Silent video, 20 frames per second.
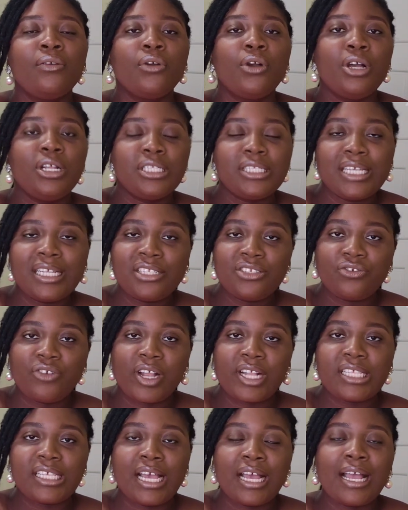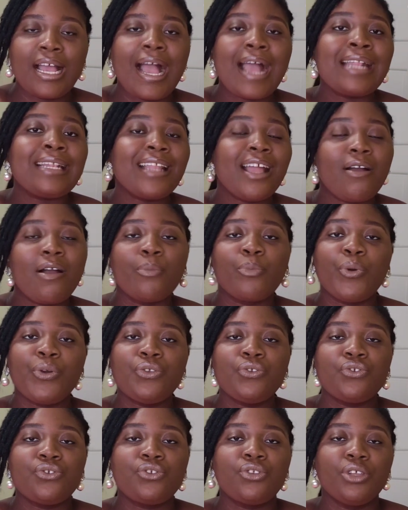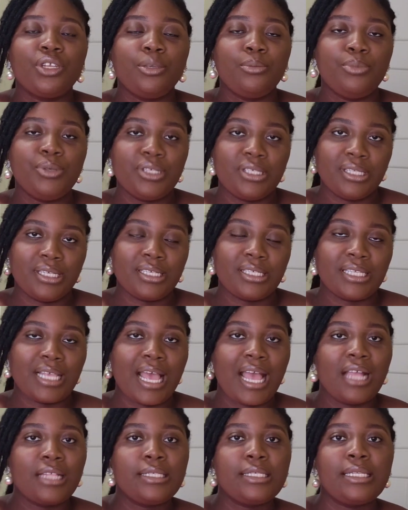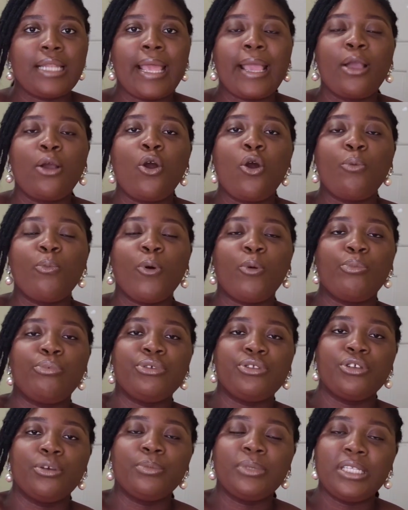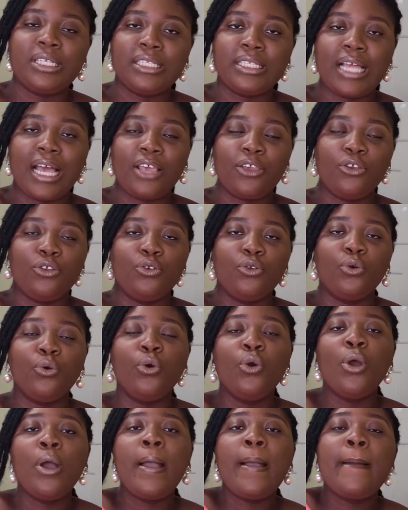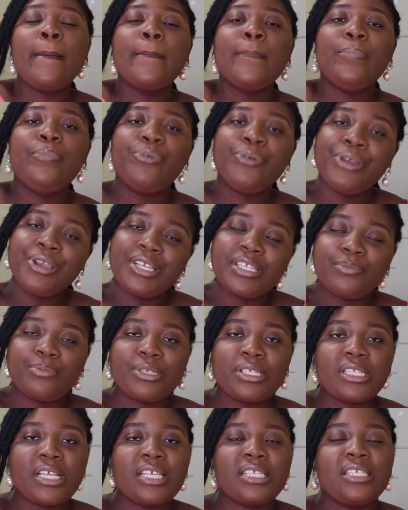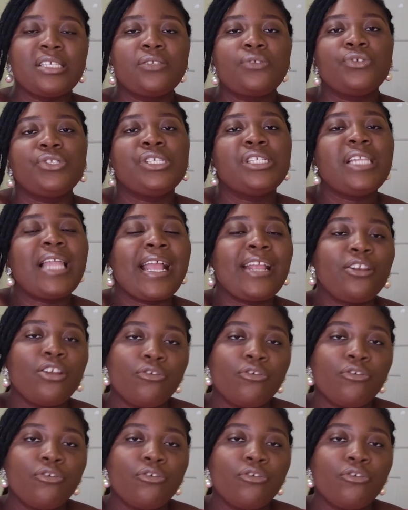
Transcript: content writer, and now I'm going to study business. I had to like come up with something that, you know, brings business into the line